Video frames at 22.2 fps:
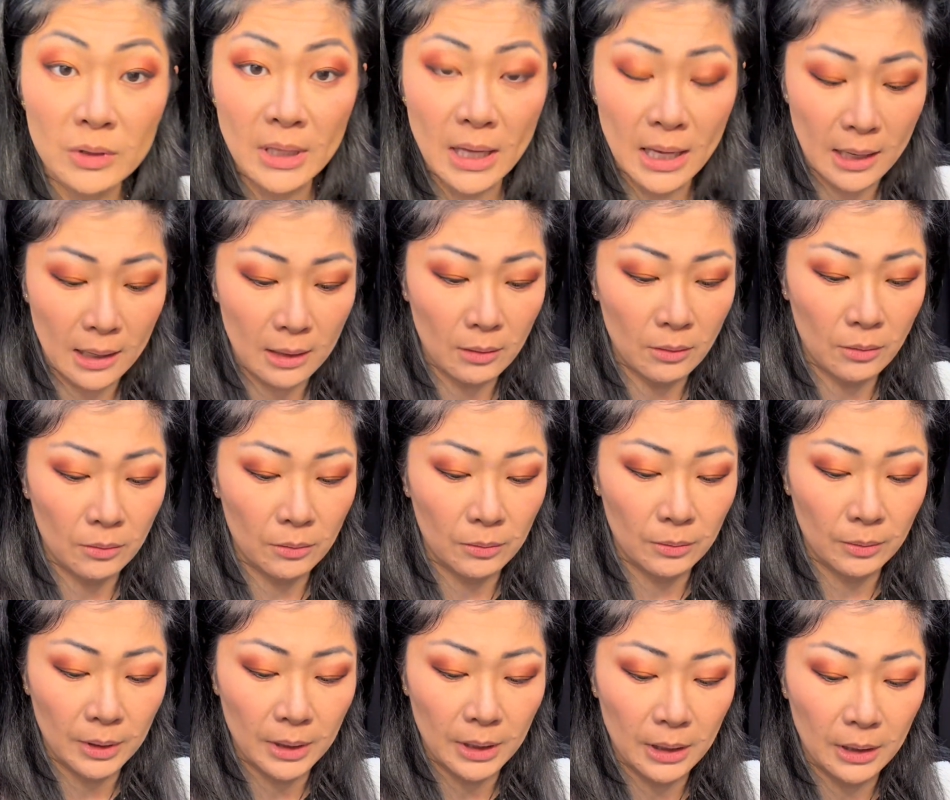that out
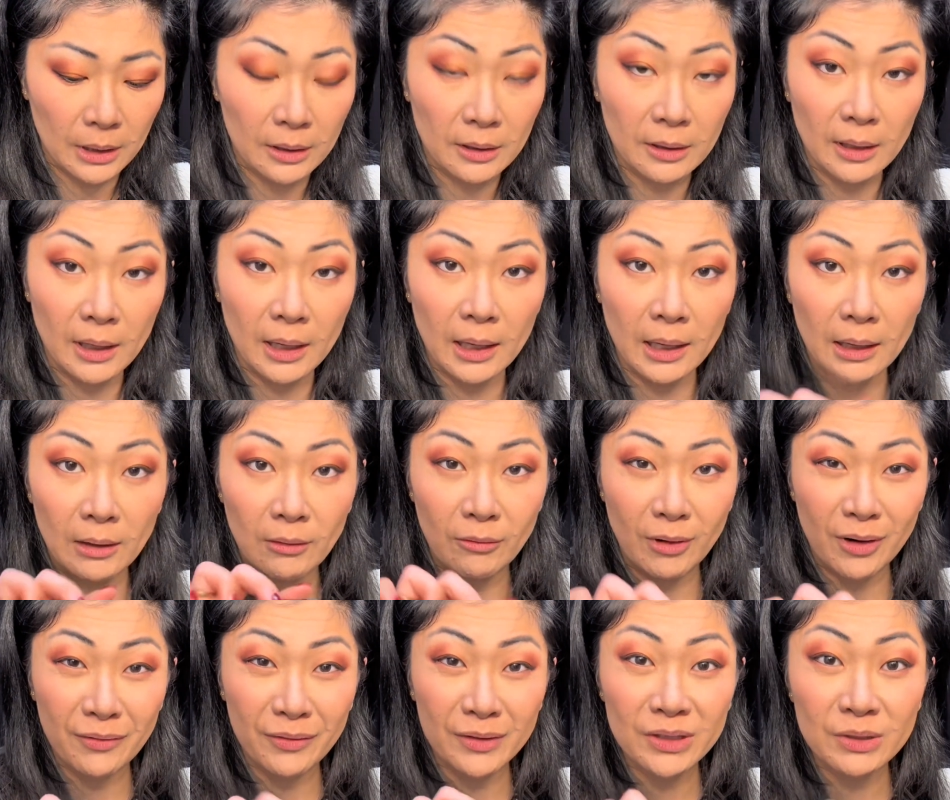with a
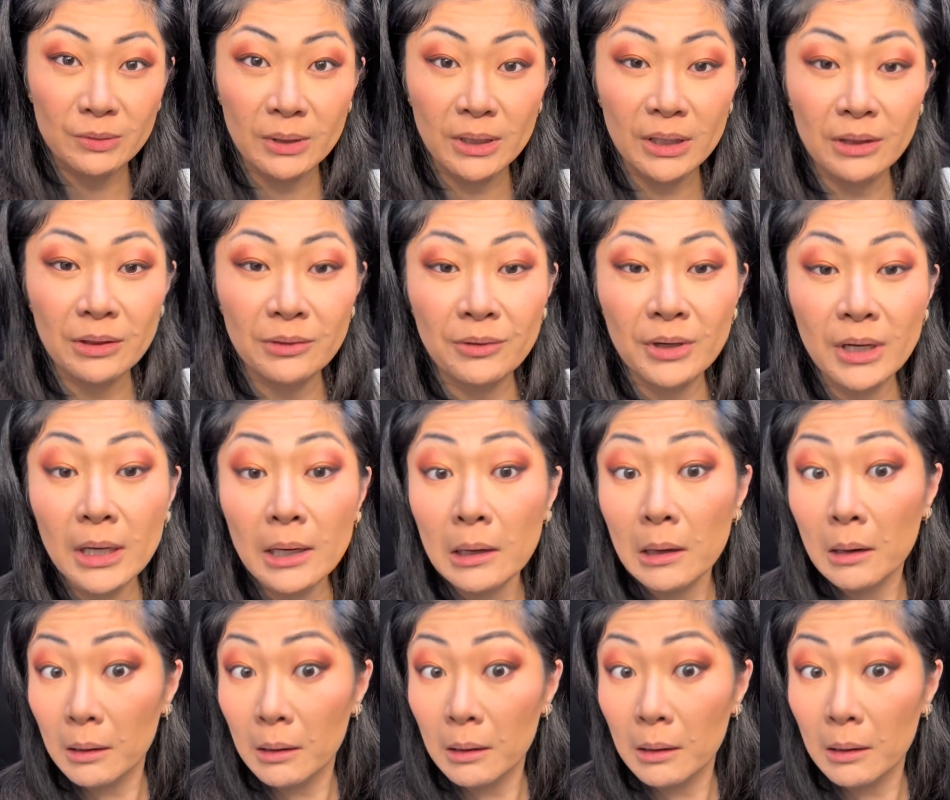Refer 23.